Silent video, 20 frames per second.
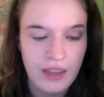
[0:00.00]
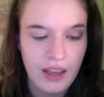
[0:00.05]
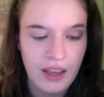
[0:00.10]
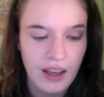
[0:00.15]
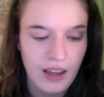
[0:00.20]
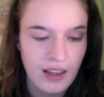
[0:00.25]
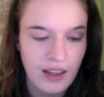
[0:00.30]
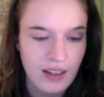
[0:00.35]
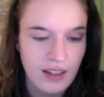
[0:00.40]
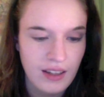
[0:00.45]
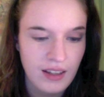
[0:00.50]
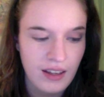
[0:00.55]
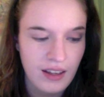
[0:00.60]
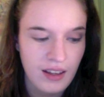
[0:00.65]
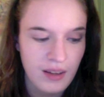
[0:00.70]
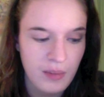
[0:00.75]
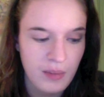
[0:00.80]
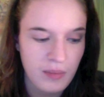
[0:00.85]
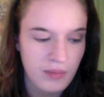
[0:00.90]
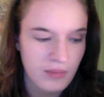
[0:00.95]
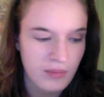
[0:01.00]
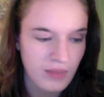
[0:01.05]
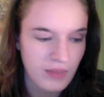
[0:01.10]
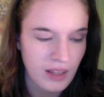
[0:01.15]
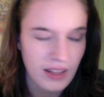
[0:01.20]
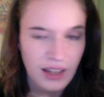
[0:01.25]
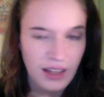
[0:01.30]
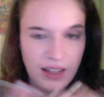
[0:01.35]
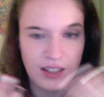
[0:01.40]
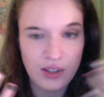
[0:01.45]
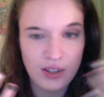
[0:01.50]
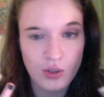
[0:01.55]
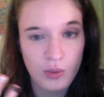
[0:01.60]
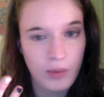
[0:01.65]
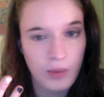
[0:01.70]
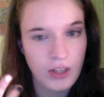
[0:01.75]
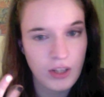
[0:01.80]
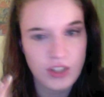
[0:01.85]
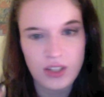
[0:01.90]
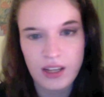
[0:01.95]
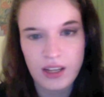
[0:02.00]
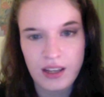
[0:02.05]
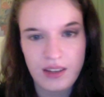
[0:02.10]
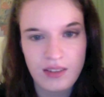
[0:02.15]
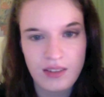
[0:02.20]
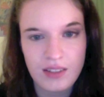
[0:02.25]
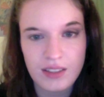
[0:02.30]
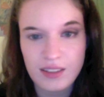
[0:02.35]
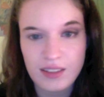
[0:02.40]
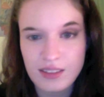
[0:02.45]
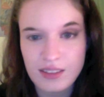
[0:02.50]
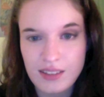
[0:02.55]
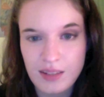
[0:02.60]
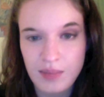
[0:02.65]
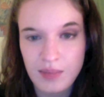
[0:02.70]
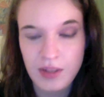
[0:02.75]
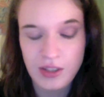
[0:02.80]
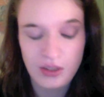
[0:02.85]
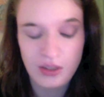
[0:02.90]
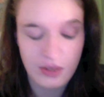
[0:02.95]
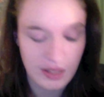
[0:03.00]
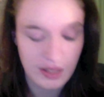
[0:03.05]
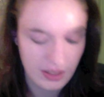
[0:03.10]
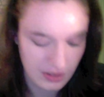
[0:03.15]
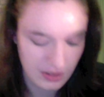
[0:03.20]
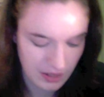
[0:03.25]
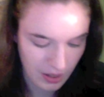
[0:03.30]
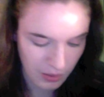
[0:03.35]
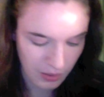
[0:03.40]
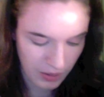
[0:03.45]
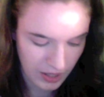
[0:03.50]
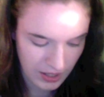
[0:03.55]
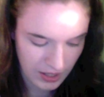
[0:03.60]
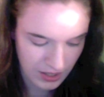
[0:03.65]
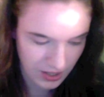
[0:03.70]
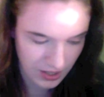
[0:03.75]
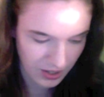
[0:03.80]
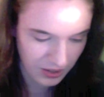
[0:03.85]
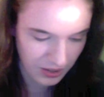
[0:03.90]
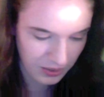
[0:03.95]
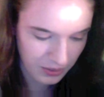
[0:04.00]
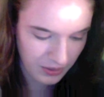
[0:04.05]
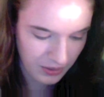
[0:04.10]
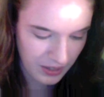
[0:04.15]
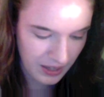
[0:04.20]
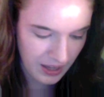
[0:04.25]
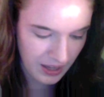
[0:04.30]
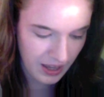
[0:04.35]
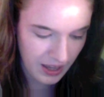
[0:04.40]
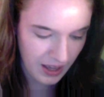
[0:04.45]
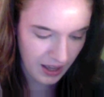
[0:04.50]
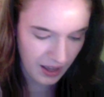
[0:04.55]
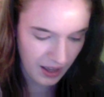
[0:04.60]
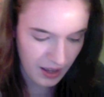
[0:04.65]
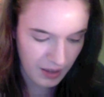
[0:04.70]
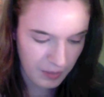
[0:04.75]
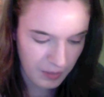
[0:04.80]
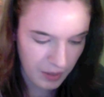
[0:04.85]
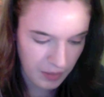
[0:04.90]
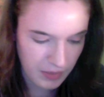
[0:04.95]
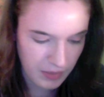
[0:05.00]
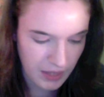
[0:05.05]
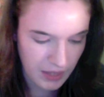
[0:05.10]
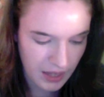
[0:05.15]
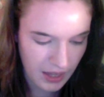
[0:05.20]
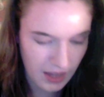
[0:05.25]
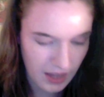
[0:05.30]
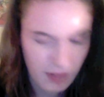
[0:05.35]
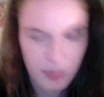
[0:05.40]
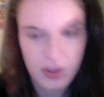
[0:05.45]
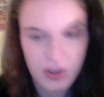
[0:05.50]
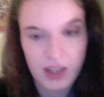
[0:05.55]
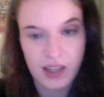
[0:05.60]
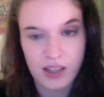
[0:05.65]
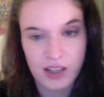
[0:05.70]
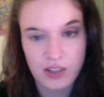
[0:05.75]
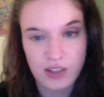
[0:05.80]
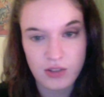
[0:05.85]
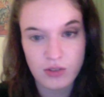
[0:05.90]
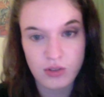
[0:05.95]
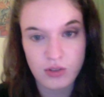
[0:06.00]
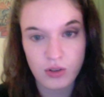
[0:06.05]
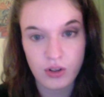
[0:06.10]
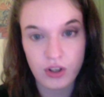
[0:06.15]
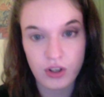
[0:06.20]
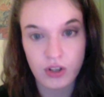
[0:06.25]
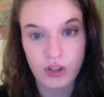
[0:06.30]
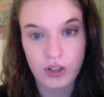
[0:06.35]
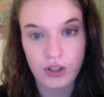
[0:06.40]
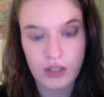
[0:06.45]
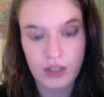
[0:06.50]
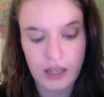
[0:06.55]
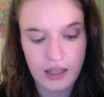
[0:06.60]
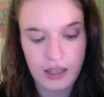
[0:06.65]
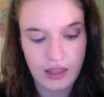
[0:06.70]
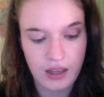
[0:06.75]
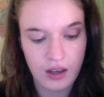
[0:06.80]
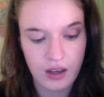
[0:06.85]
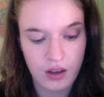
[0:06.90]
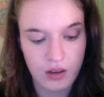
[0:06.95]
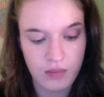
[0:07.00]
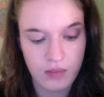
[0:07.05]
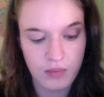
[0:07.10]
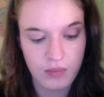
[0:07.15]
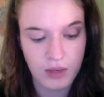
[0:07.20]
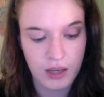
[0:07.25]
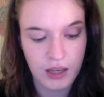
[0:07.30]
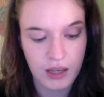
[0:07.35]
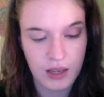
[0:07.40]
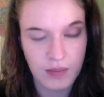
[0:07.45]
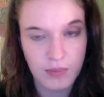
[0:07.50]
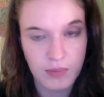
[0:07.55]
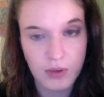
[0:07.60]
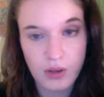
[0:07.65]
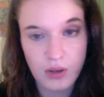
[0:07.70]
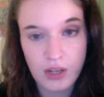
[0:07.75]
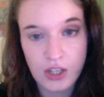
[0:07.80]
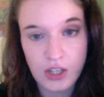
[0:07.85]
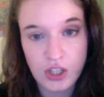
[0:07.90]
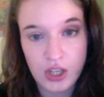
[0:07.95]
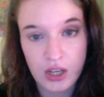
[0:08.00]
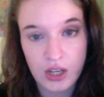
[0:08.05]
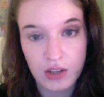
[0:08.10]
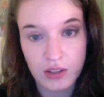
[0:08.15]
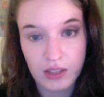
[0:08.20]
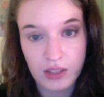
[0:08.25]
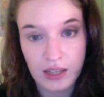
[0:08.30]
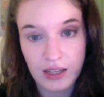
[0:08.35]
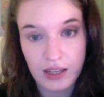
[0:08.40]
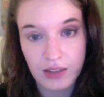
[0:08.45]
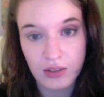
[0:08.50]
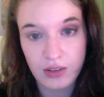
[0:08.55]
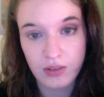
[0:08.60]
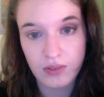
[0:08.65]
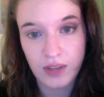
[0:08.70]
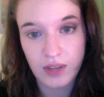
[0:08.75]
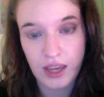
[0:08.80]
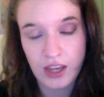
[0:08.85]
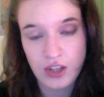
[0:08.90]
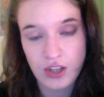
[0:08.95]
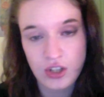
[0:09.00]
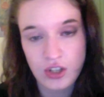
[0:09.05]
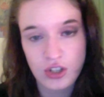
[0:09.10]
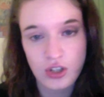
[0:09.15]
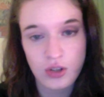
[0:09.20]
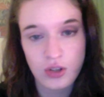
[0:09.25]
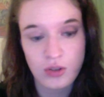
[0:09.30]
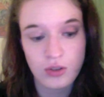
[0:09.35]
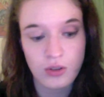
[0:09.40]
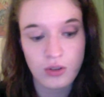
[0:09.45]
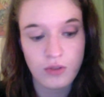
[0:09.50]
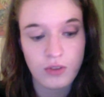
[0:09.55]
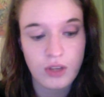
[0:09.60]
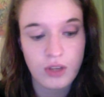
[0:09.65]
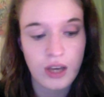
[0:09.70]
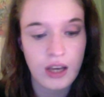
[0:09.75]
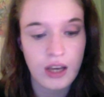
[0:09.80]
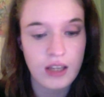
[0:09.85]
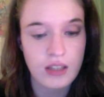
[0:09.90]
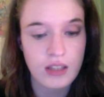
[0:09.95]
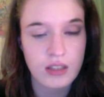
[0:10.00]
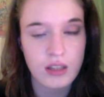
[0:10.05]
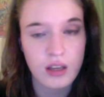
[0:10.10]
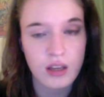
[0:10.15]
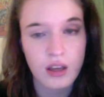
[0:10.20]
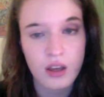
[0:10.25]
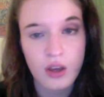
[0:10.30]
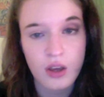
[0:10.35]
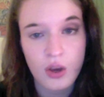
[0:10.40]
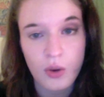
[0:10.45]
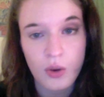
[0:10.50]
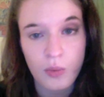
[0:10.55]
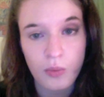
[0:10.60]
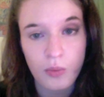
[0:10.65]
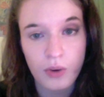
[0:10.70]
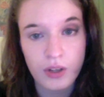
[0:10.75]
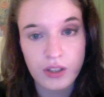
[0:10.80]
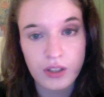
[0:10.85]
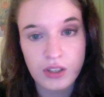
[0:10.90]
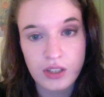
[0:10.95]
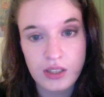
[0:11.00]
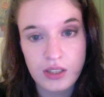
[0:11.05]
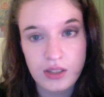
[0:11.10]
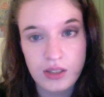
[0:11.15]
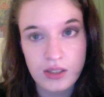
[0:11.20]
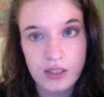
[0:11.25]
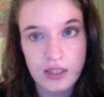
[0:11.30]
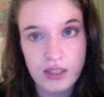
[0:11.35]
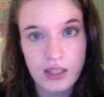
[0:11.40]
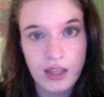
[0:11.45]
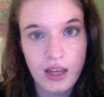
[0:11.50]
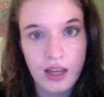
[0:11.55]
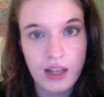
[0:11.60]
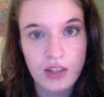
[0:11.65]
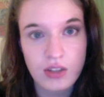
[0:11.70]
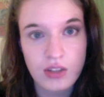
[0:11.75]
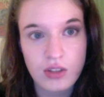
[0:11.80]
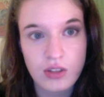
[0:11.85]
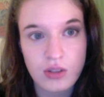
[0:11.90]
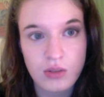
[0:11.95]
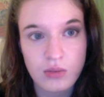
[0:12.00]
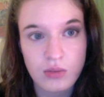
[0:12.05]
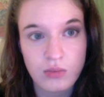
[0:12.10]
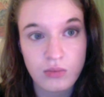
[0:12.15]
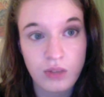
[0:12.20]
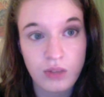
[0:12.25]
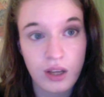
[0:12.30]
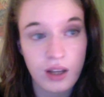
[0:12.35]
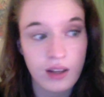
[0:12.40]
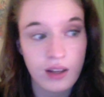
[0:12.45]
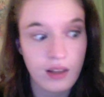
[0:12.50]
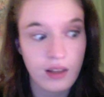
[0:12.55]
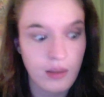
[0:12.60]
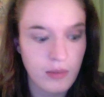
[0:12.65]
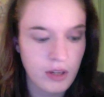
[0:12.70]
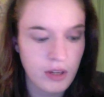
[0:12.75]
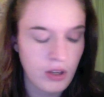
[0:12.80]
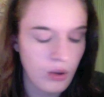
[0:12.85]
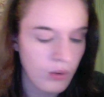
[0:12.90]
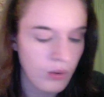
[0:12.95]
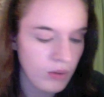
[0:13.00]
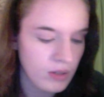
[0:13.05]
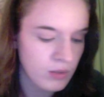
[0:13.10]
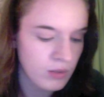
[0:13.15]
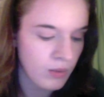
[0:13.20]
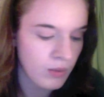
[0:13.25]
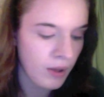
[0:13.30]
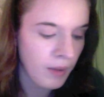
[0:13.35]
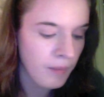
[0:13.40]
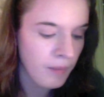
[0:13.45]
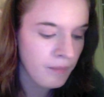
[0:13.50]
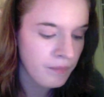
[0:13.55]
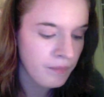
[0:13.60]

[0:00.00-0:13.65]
I um, I liked it so much I even did my toenails that way. So um, I'm thinking of putting a tutorial like that on my beauty channel, Lady Lunafication 2. So if you guys want to see that soon, uh, let me know as well.